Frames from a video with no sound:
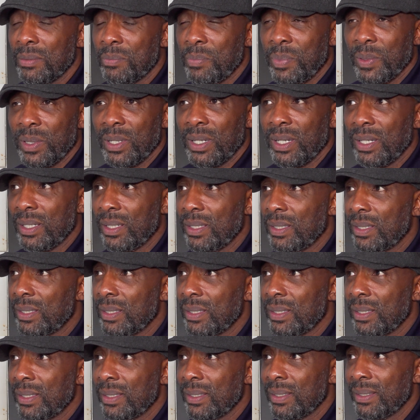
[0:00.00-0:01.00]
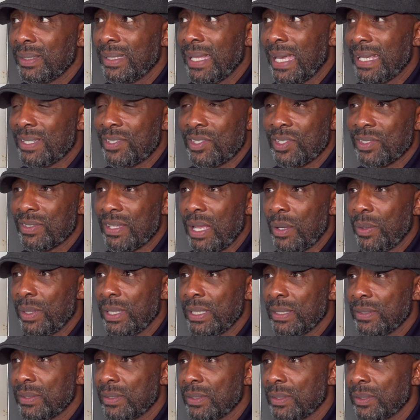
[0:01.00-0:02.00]
But that's just how it
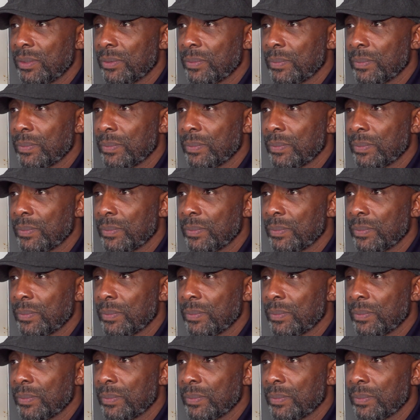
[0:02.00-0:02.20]
is.